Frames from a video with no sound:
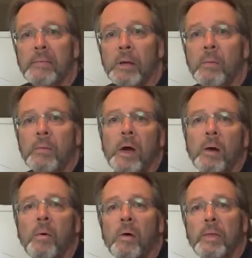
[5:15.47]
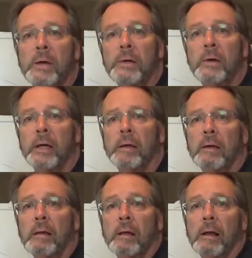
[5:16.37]
They know what they're doing
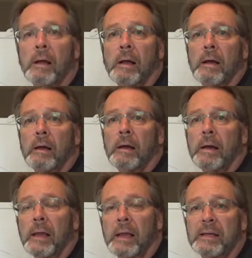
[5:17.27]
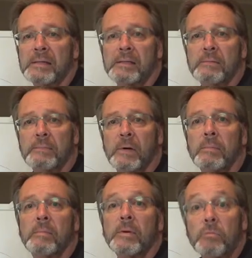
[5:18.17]
is
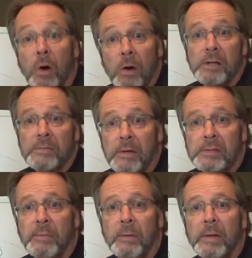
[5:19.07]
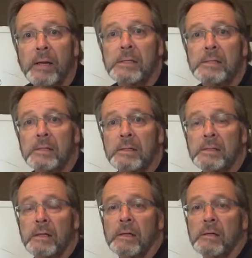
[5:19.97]
probably wrong as far as the population is
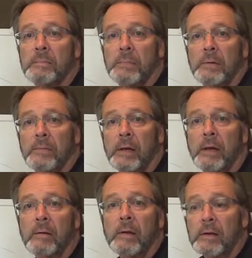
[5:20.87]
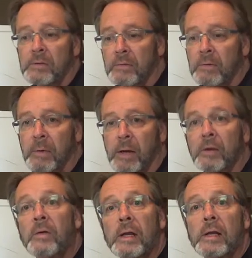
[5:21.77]
concerned, but they're driven by
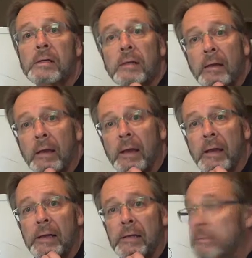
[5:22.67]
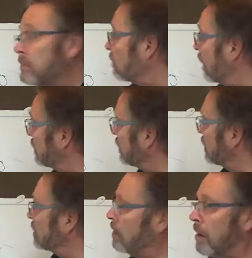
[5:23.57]
greed, and right at
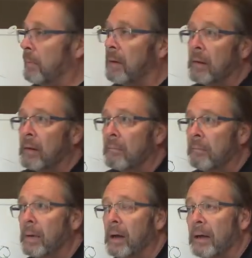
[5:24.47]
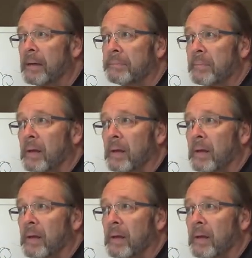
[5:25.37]
the top by